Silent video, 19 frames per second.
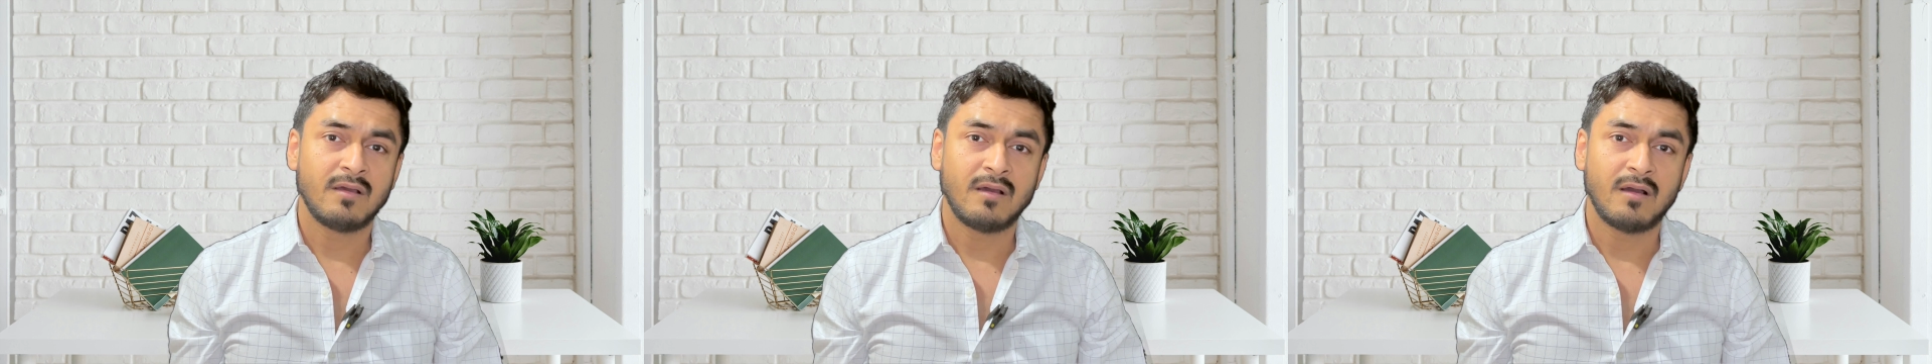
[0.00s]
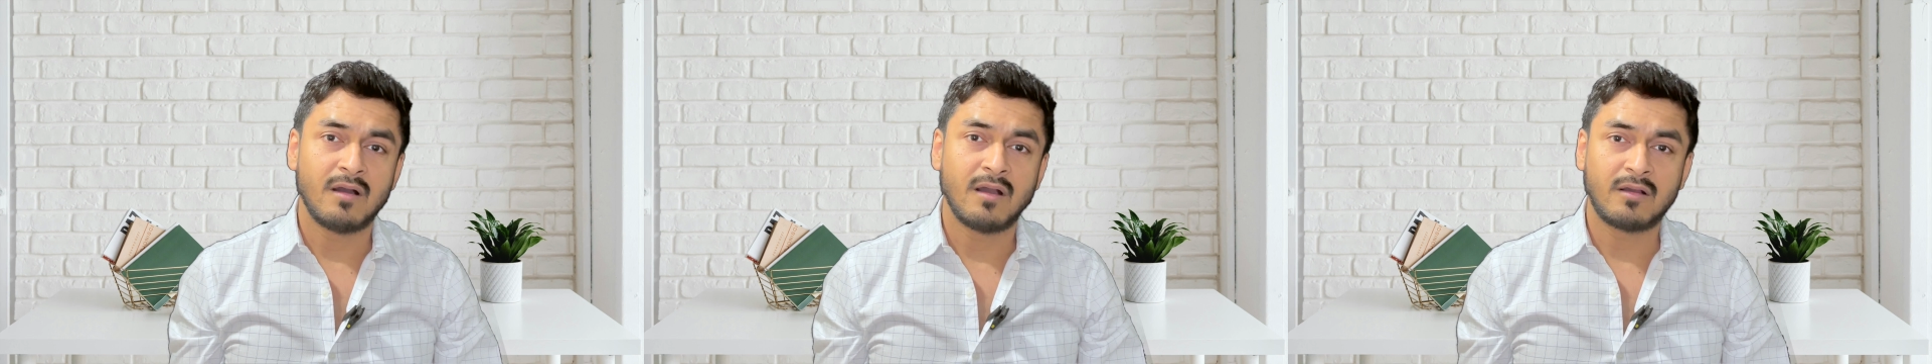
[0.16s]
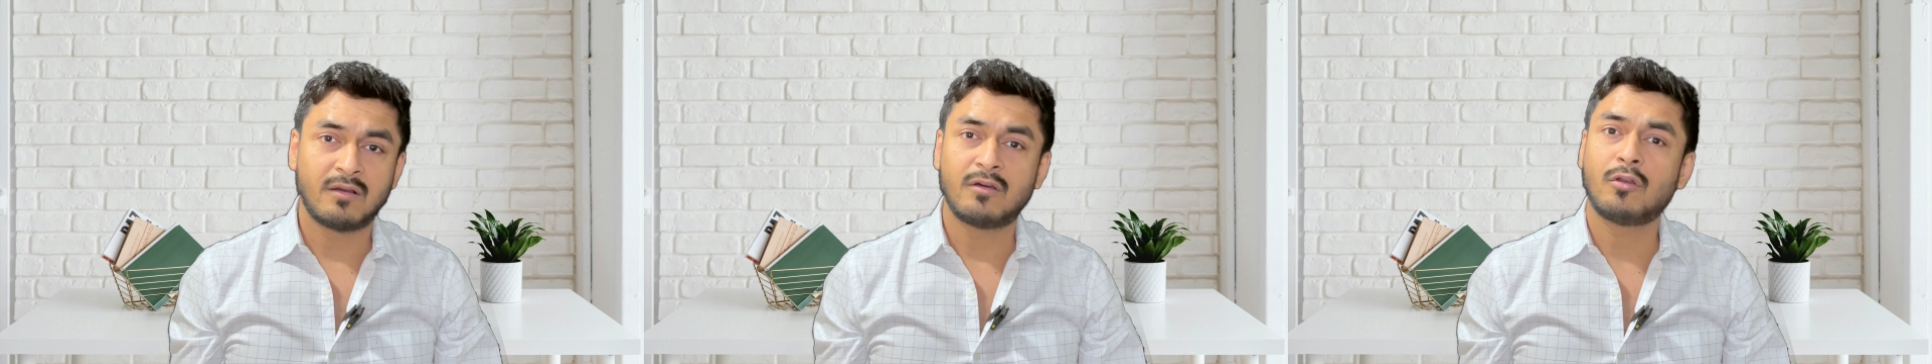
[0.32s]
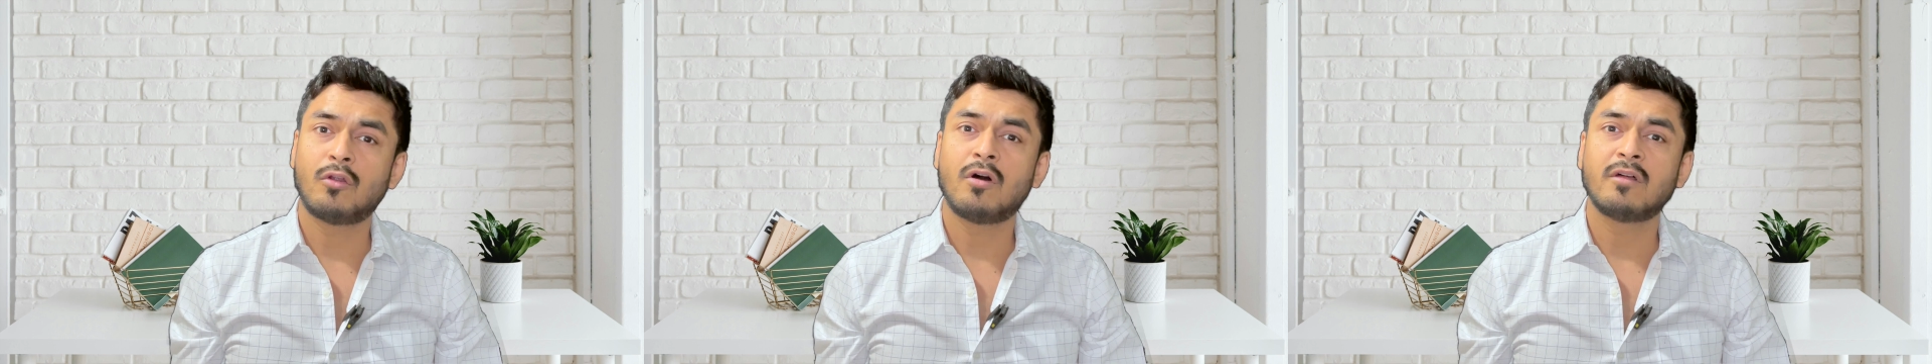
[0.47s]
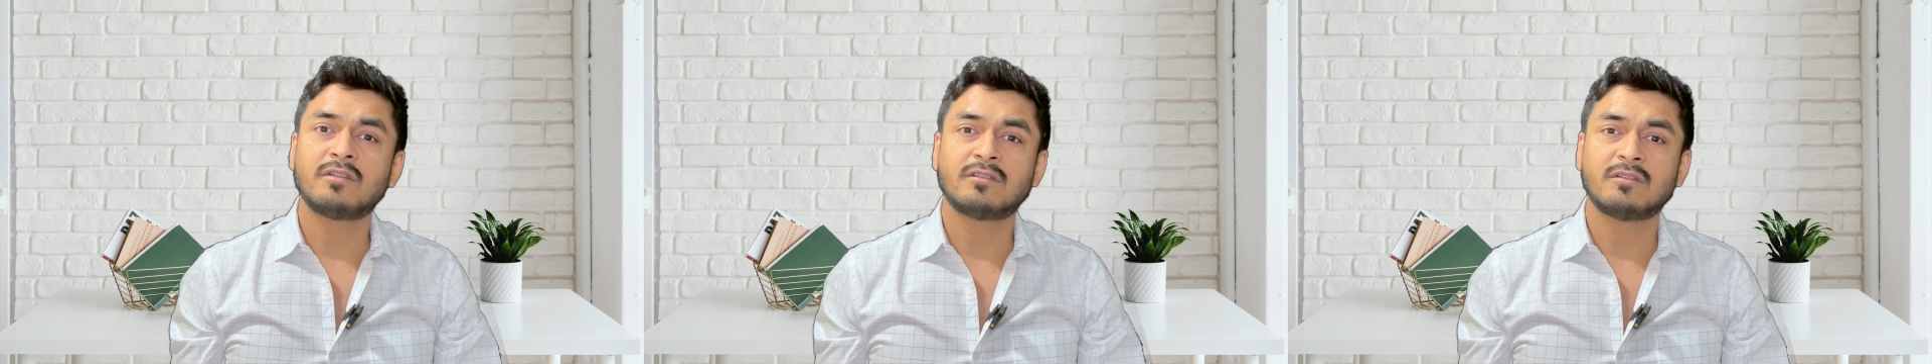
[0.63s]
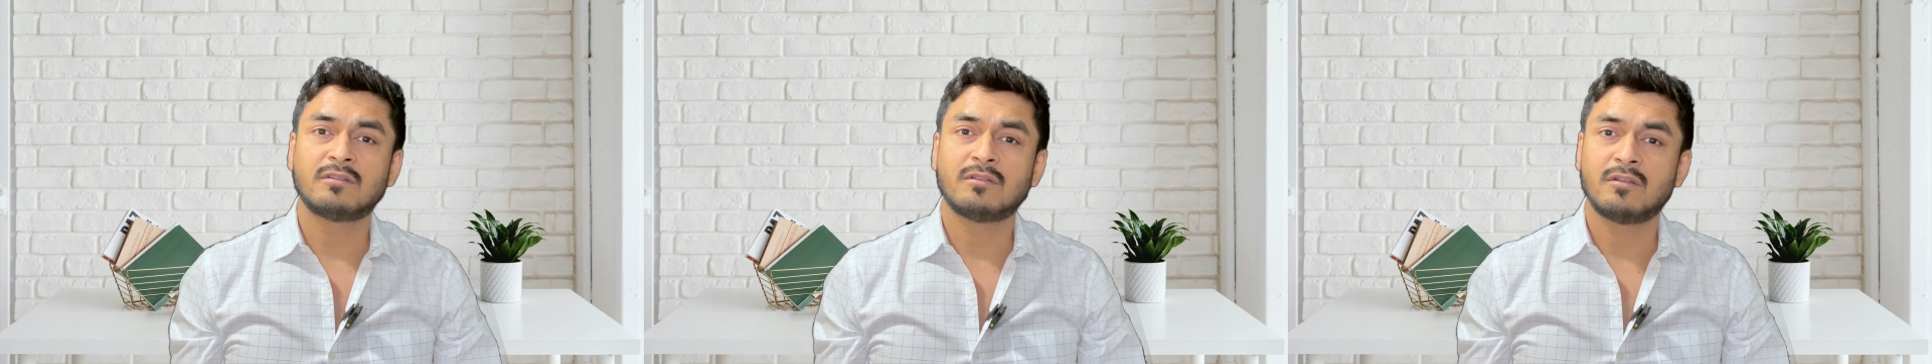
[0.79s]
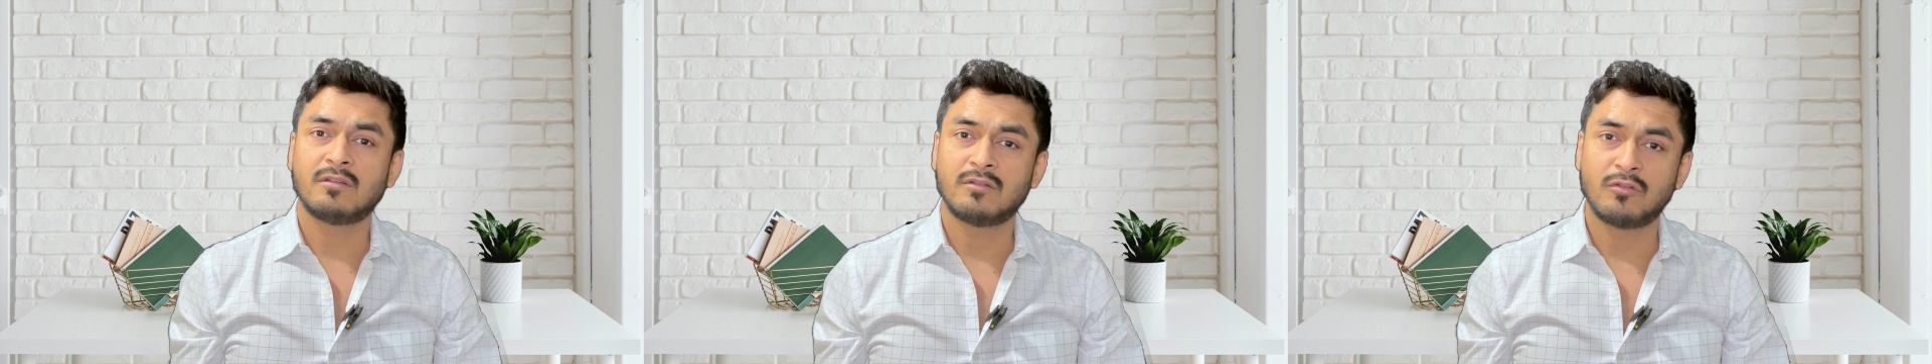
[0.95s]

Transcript: across